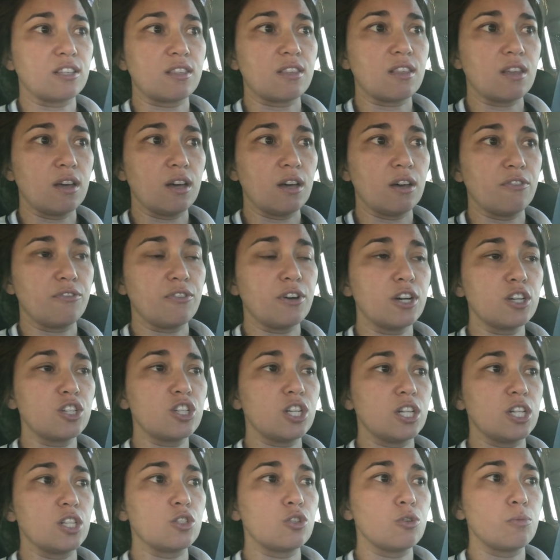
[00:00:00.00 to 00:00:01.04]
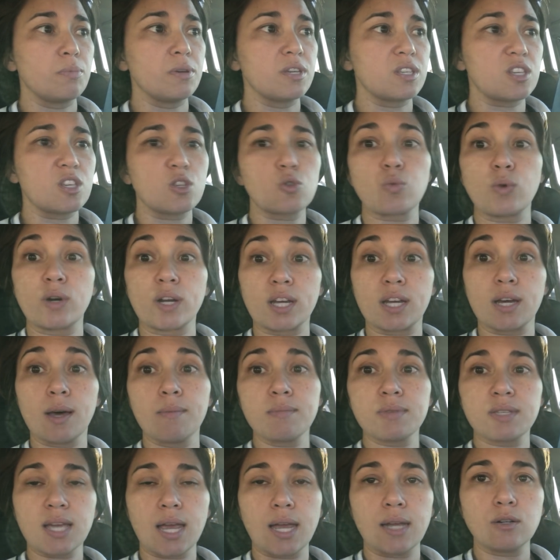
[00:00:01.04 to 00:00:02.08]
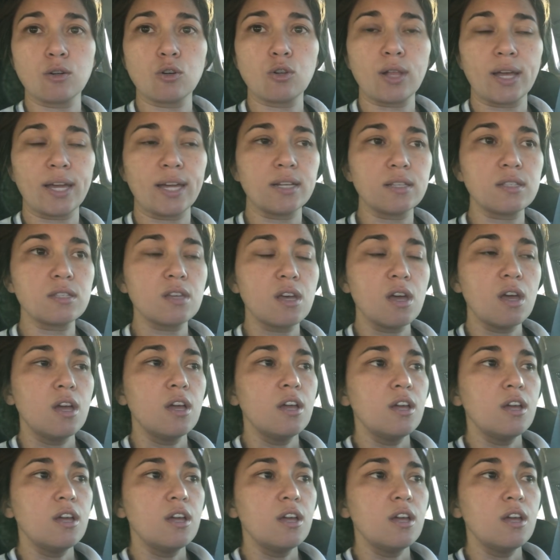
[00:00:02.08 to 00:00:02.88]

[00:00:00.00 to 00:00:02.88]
to function and do business when it comes to anal glands.